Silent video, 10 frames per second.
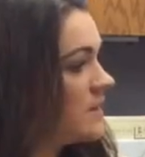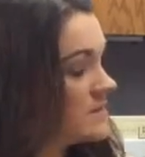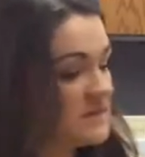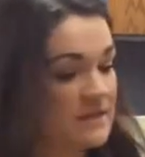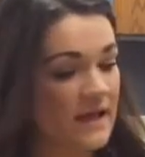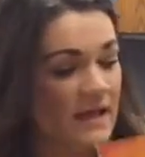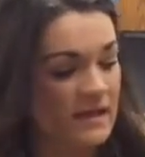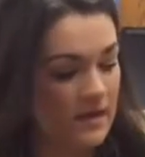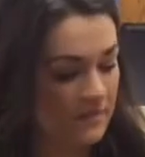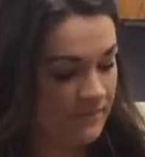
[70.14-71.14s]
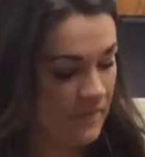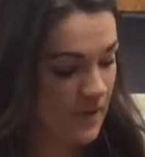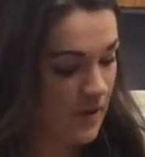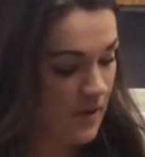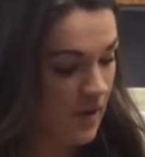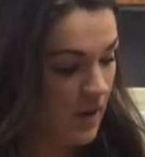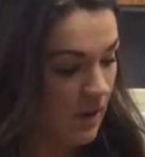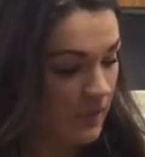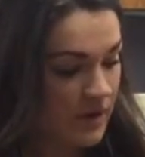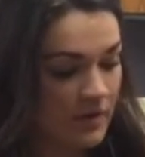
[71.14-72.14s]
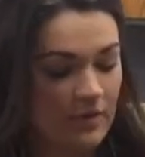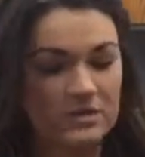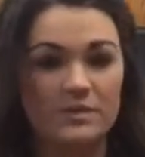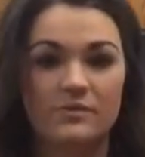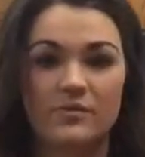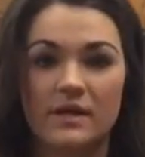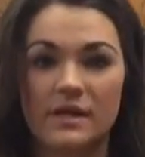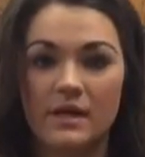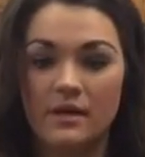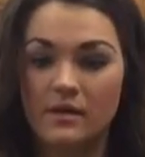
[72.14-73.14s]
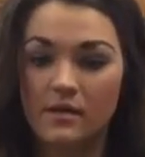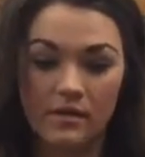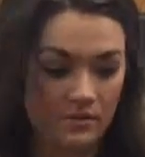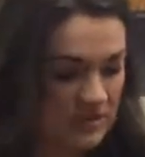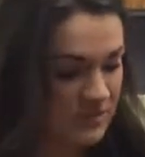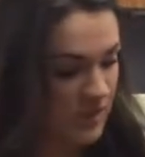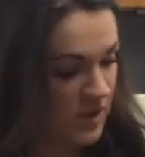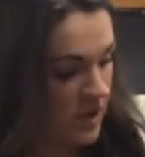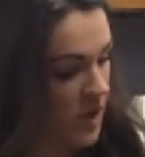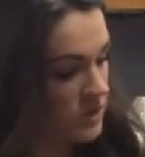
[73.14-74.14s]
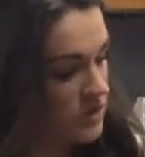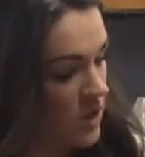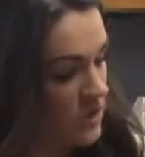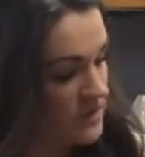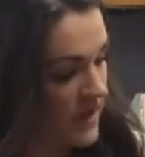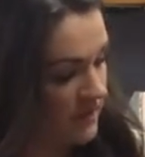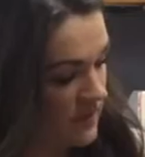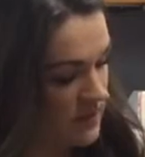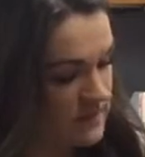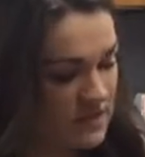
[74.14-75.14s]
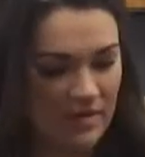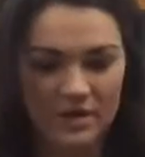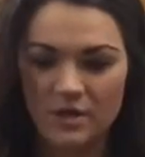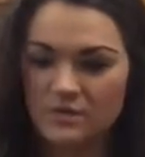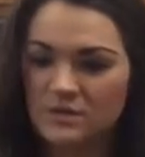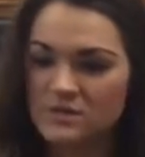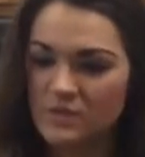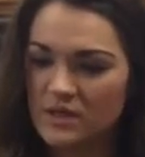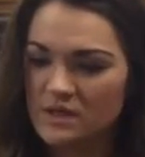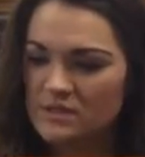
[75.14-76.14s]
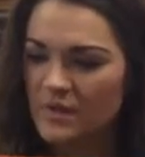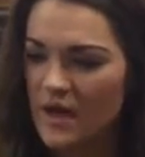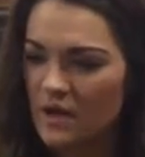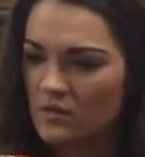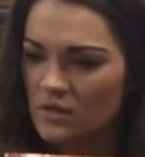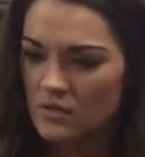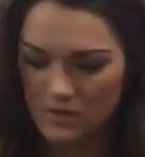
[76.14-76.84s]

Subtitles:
Today, we are going to be reading this book called Know David. Does anybody know what this book is about?